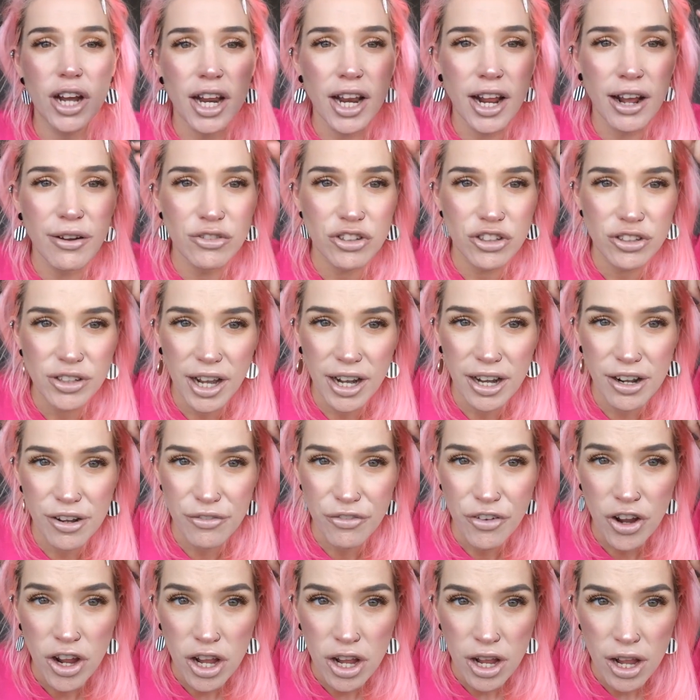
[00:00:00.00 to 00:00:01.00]
and I've just kind
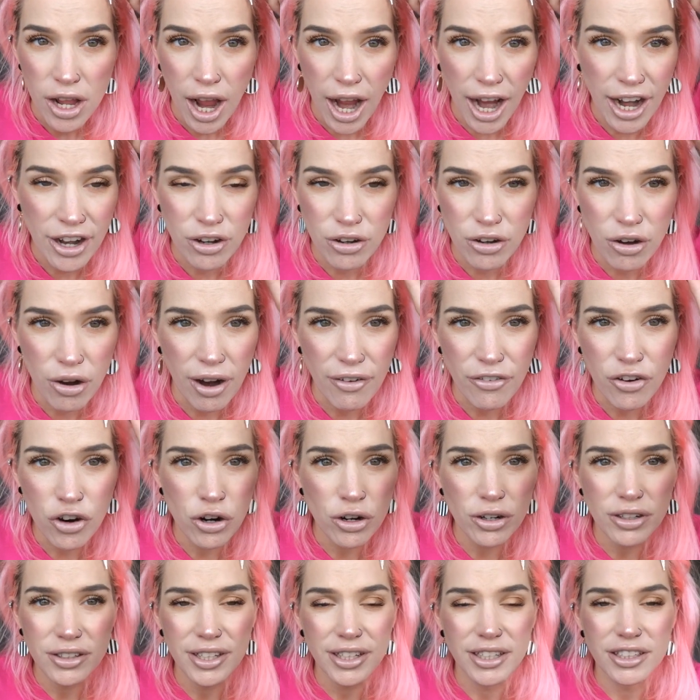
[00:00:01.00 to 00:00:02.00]
of, I don't know, I've
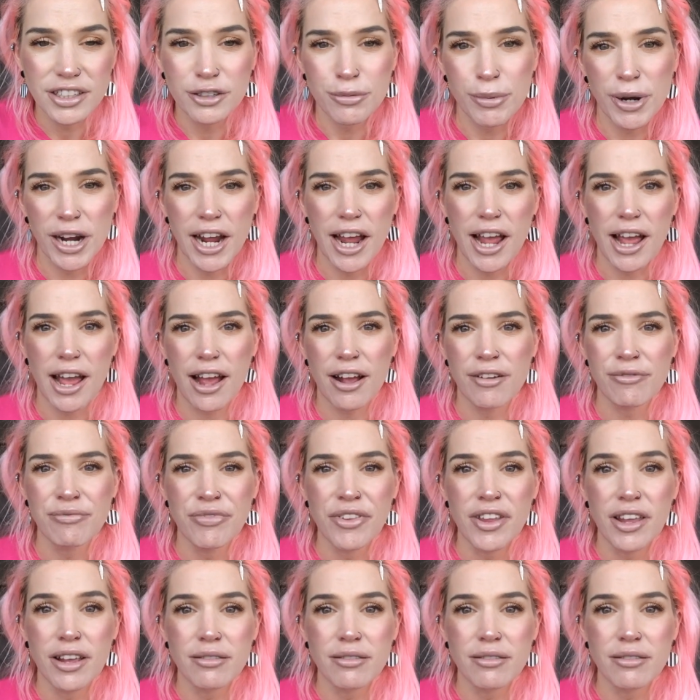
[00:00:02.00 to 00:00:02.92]
hooked it into my hair.